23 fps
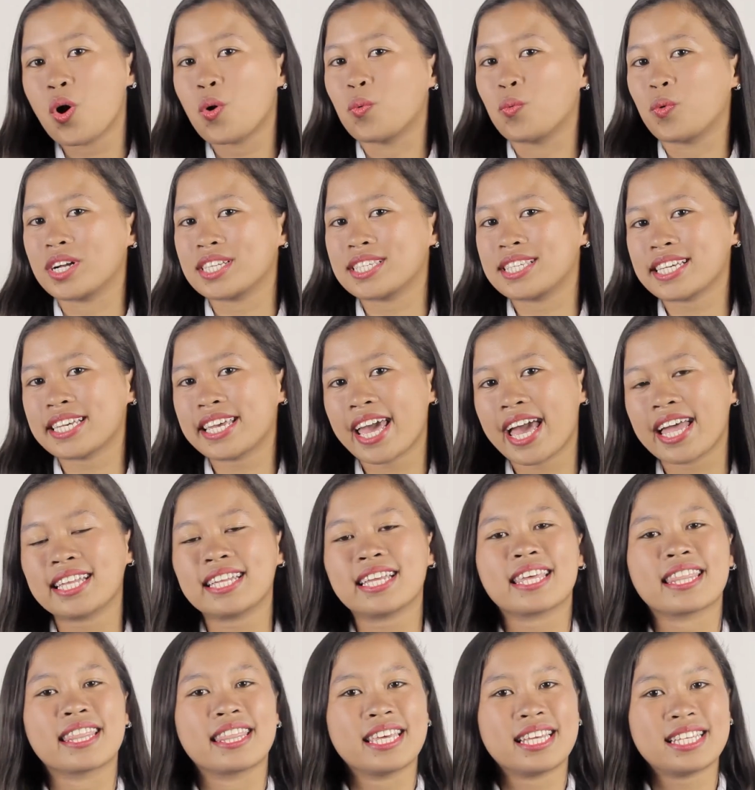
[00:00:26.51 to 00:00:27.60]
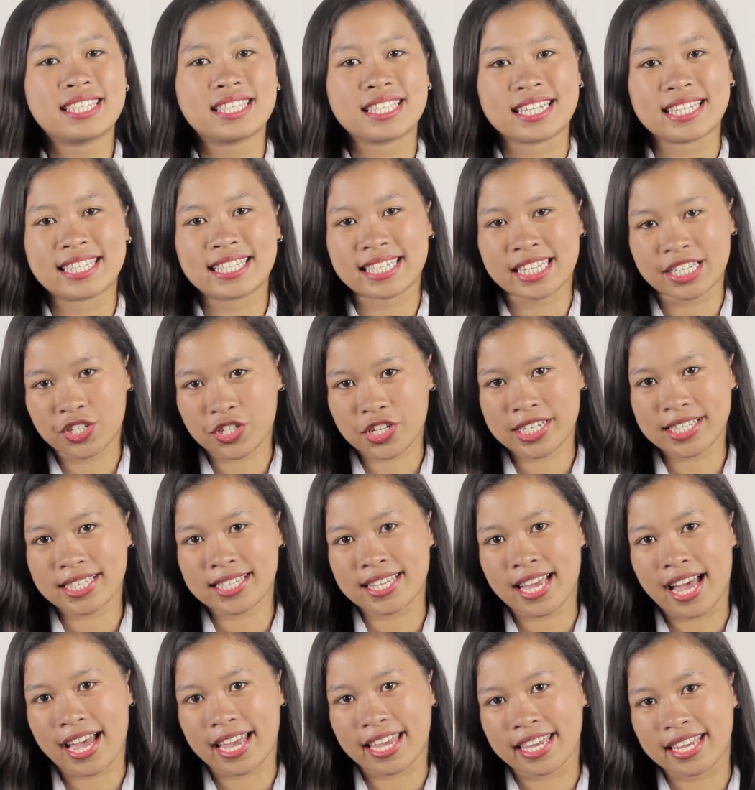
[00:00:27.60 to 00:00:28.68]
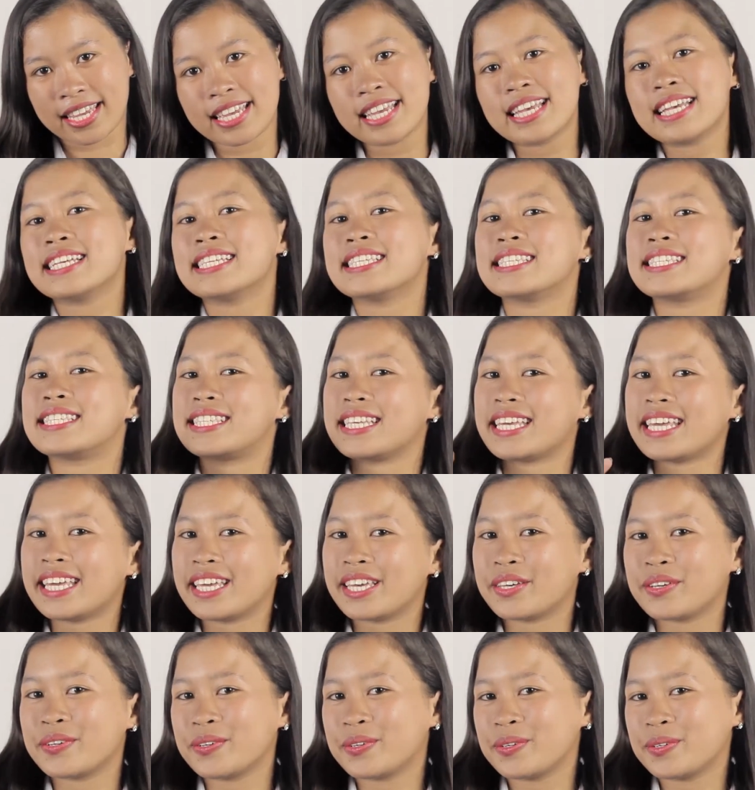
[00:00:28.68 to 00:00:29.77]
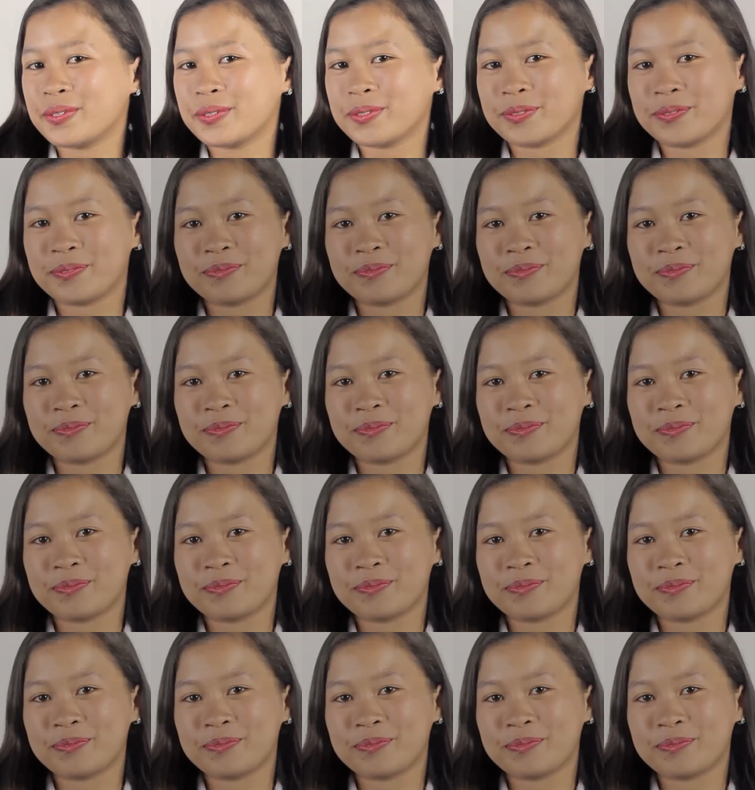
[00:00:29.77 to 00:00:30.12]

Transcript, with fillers: Once again, this is Teacher Sy. See you!